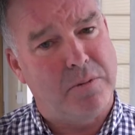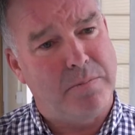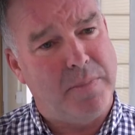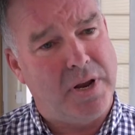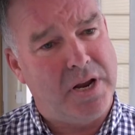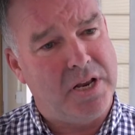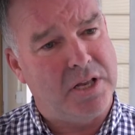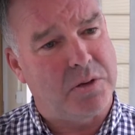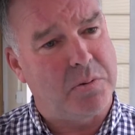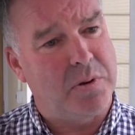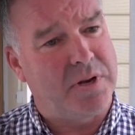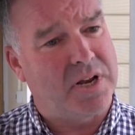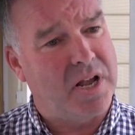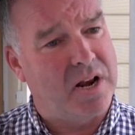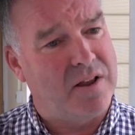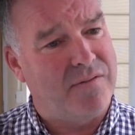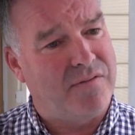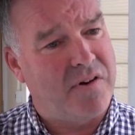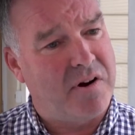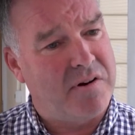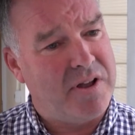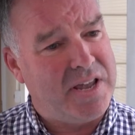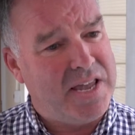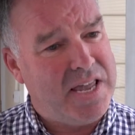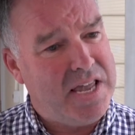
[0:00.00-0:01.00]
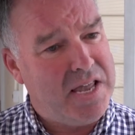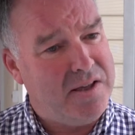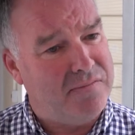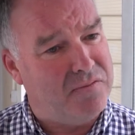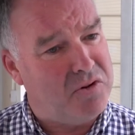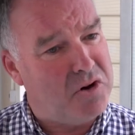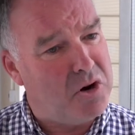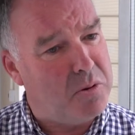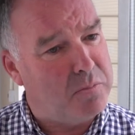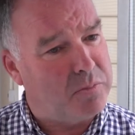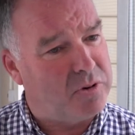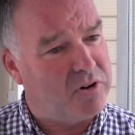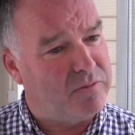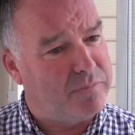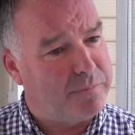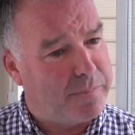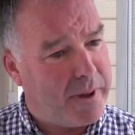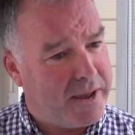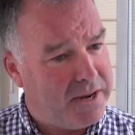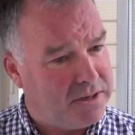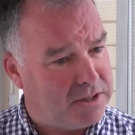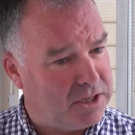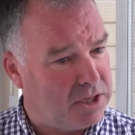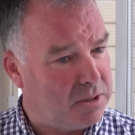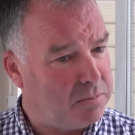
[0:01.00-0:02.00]
means we get a very even number of
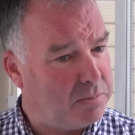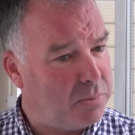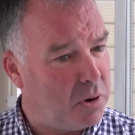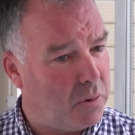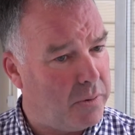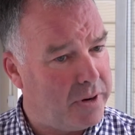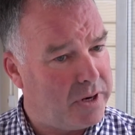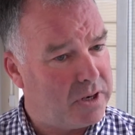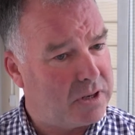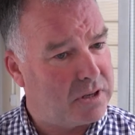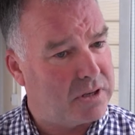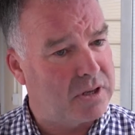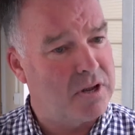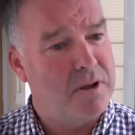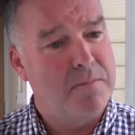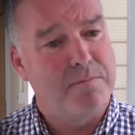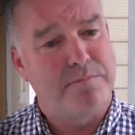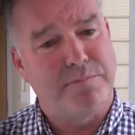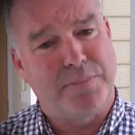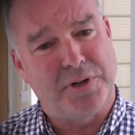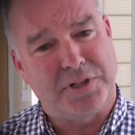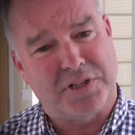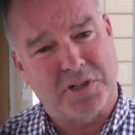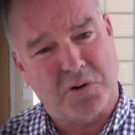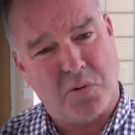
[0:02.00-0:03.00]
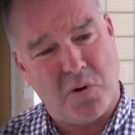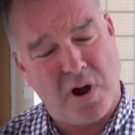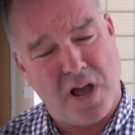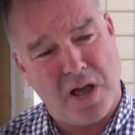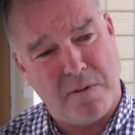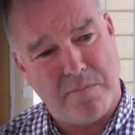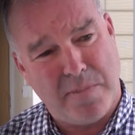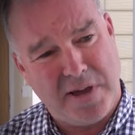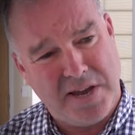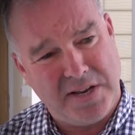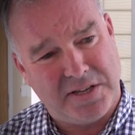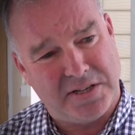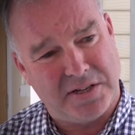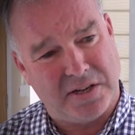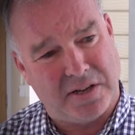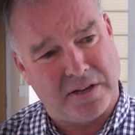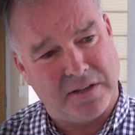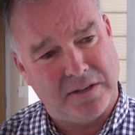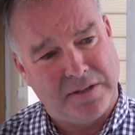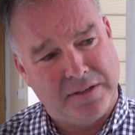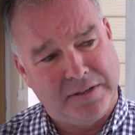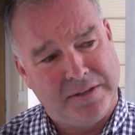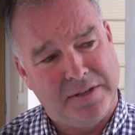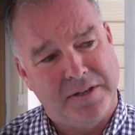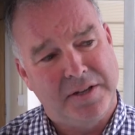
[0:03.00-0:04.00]
baiting points per square metre.
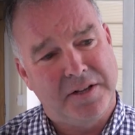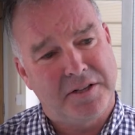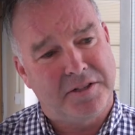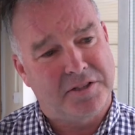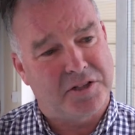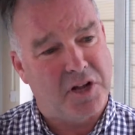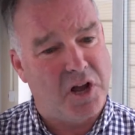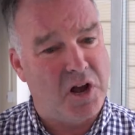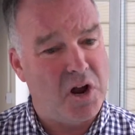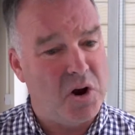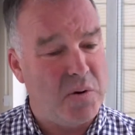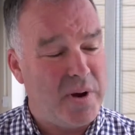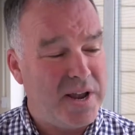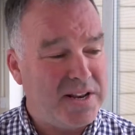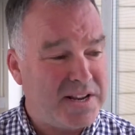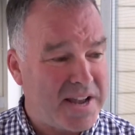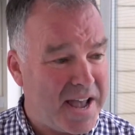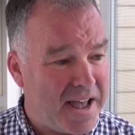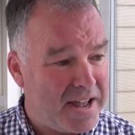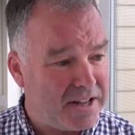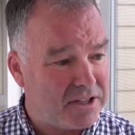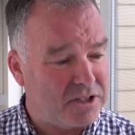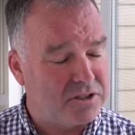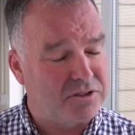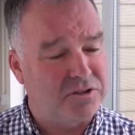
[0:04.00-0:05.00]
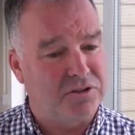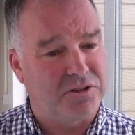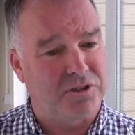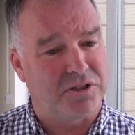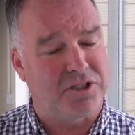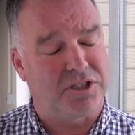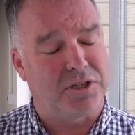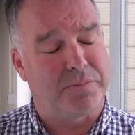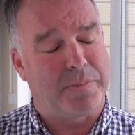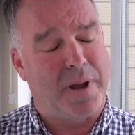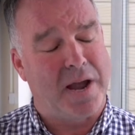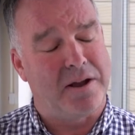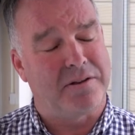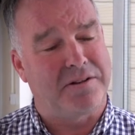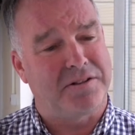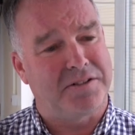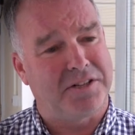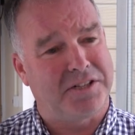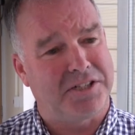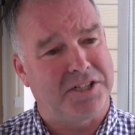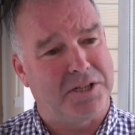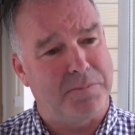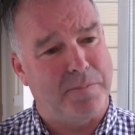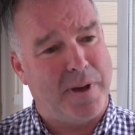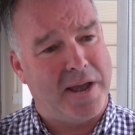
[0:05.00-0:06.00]
So it has just about
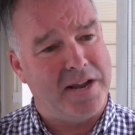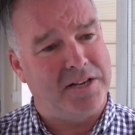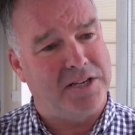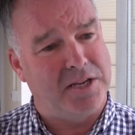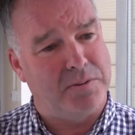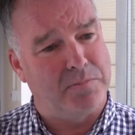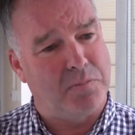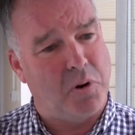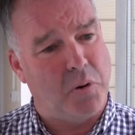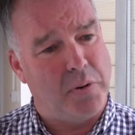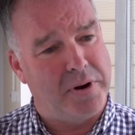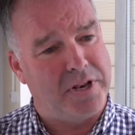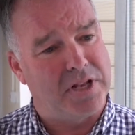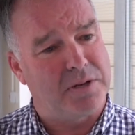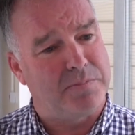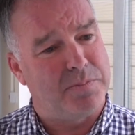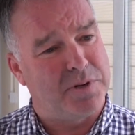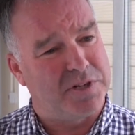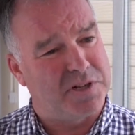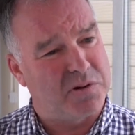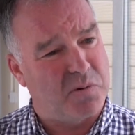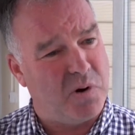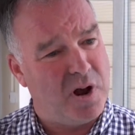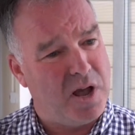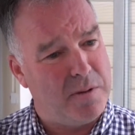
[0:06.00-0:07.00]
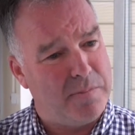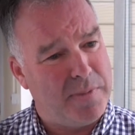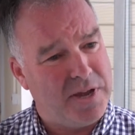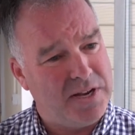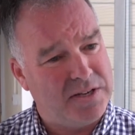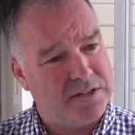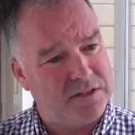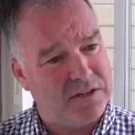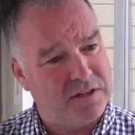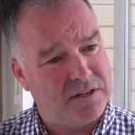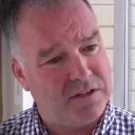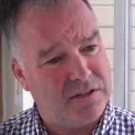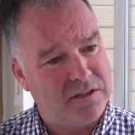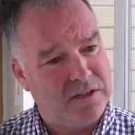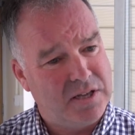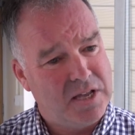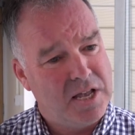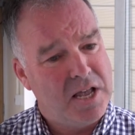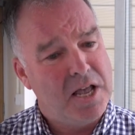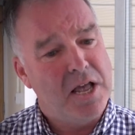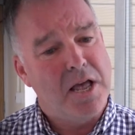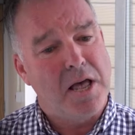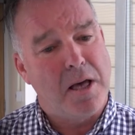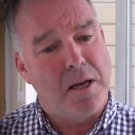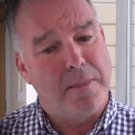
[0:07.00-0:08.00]
60 baiting points per square metre.
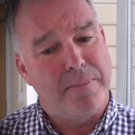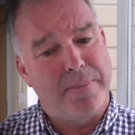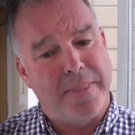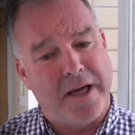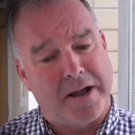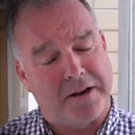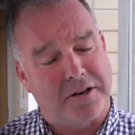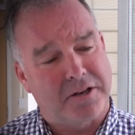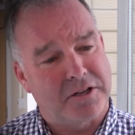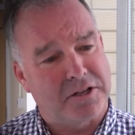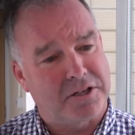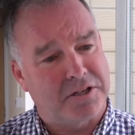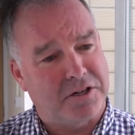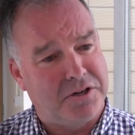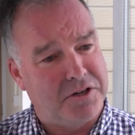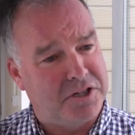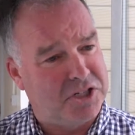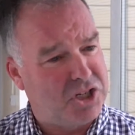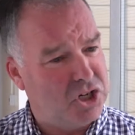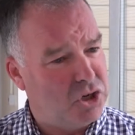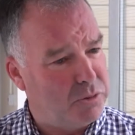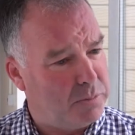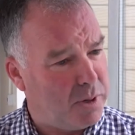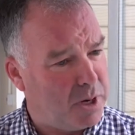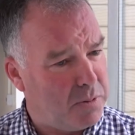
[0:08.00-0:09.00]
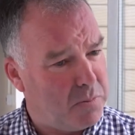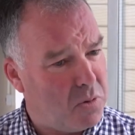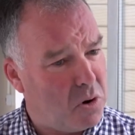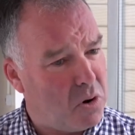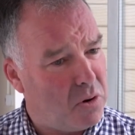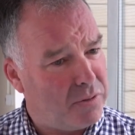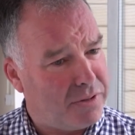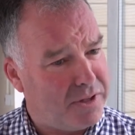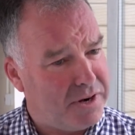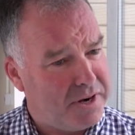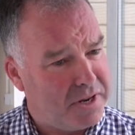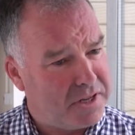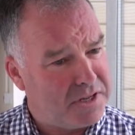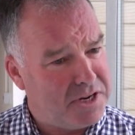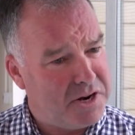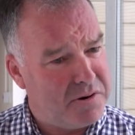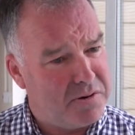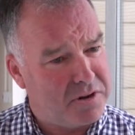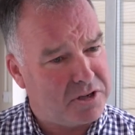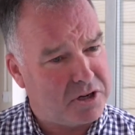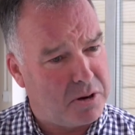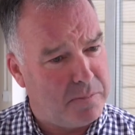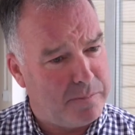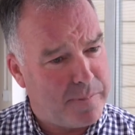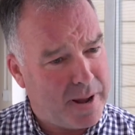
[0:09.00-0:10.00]
That's considerably more than its
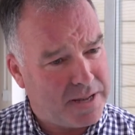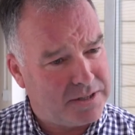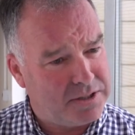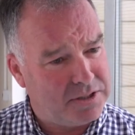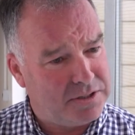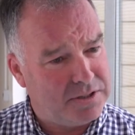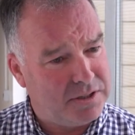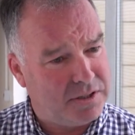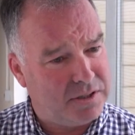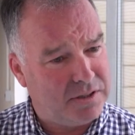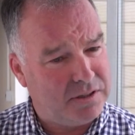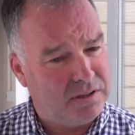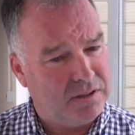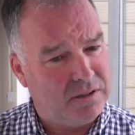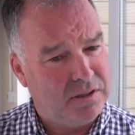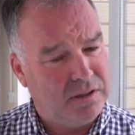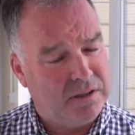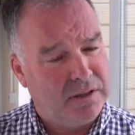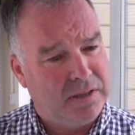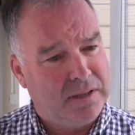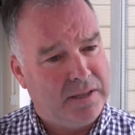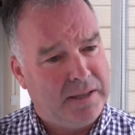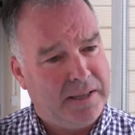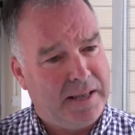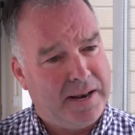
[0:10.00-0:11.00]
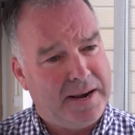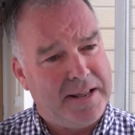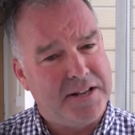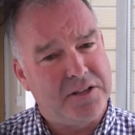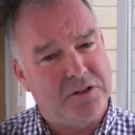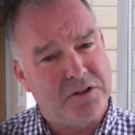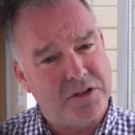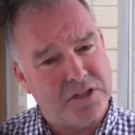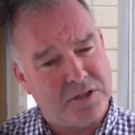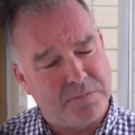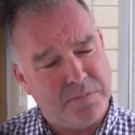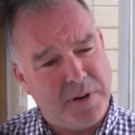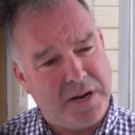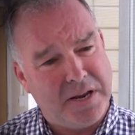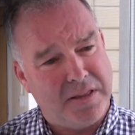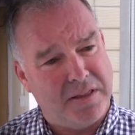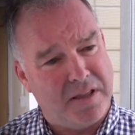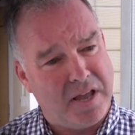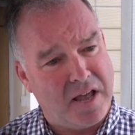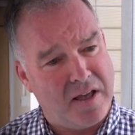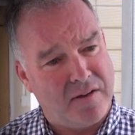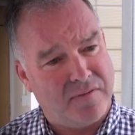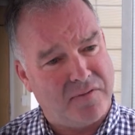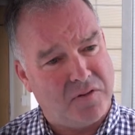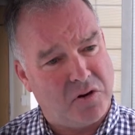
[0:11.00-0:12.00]
nearest competitor, and it does mean
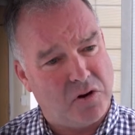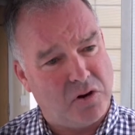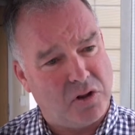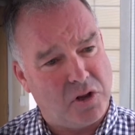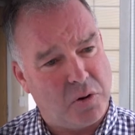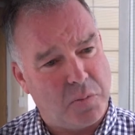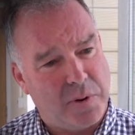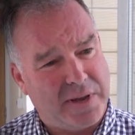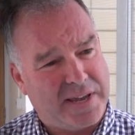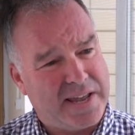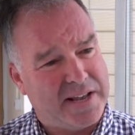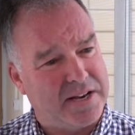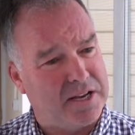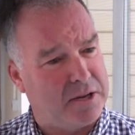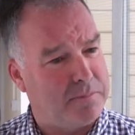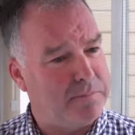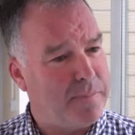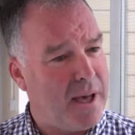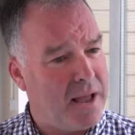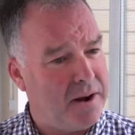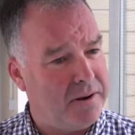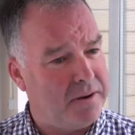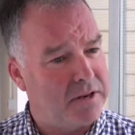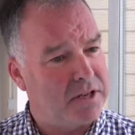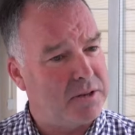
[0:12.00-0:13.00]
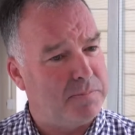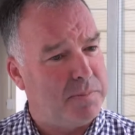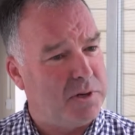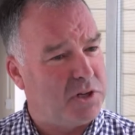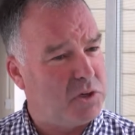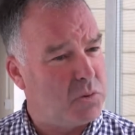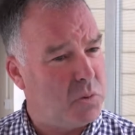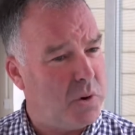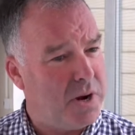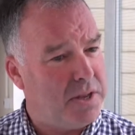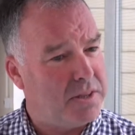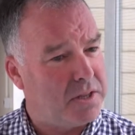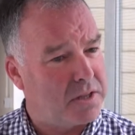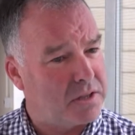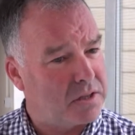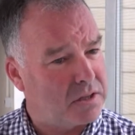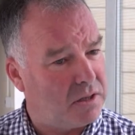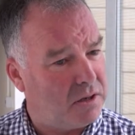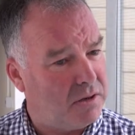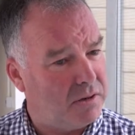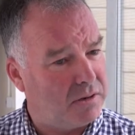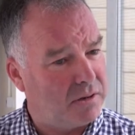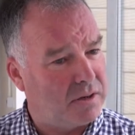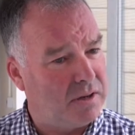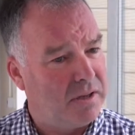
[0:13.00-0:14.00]
therefore that we're getting pellets between the
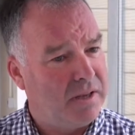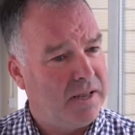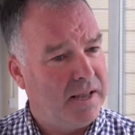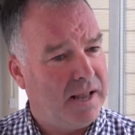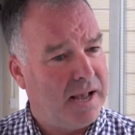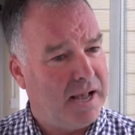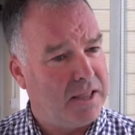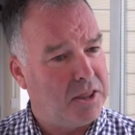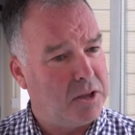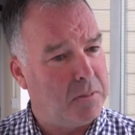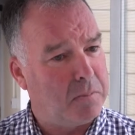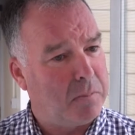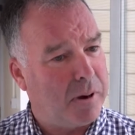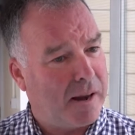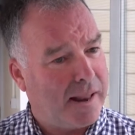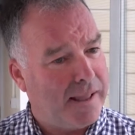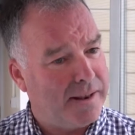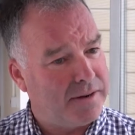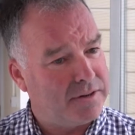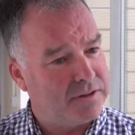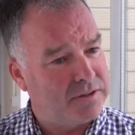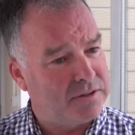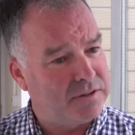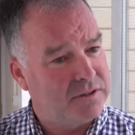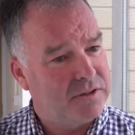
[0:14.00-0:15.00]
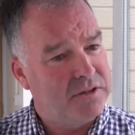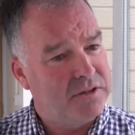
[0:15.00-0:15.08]
slug and the plant.